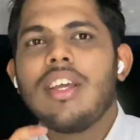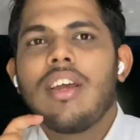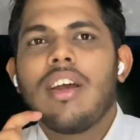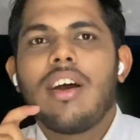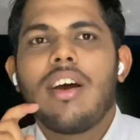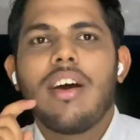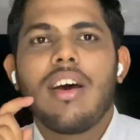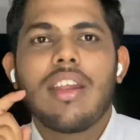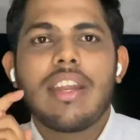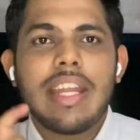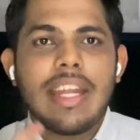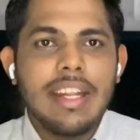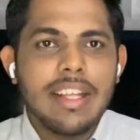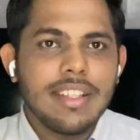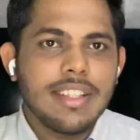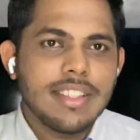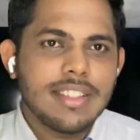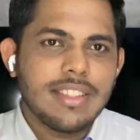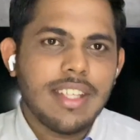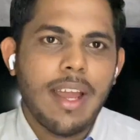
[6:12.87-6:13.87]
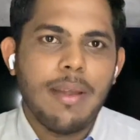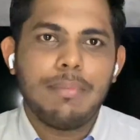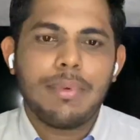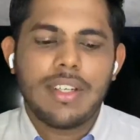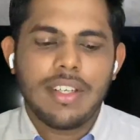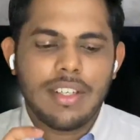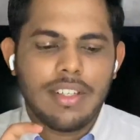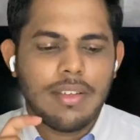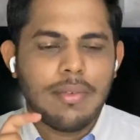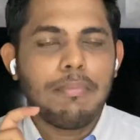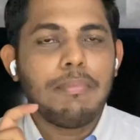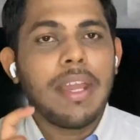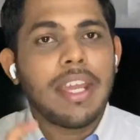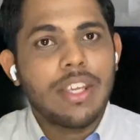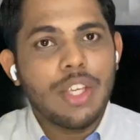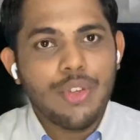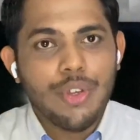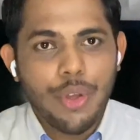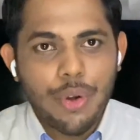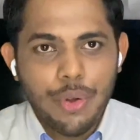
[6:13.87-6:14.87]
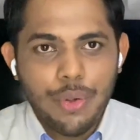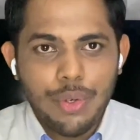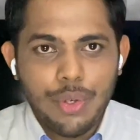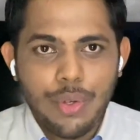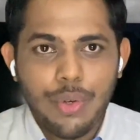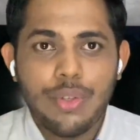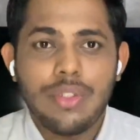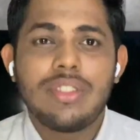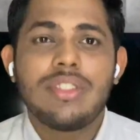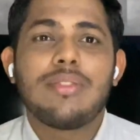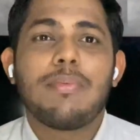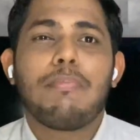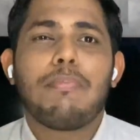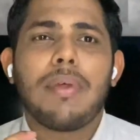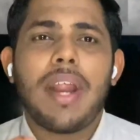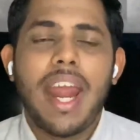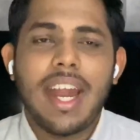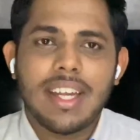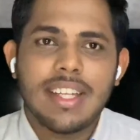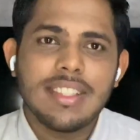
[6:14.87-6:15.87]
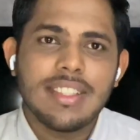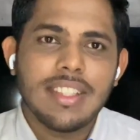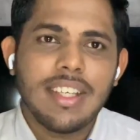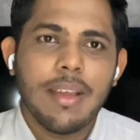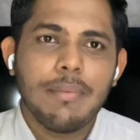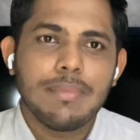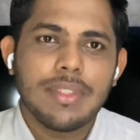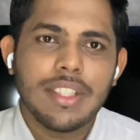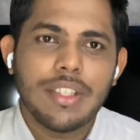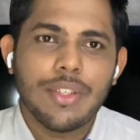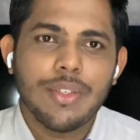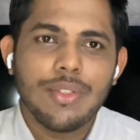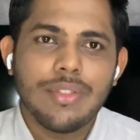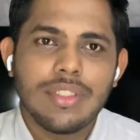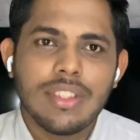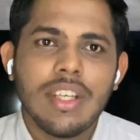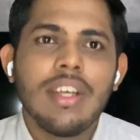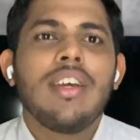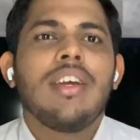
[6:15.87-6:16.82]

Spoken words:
reading the chapter, making your own notes, practicing MCQs,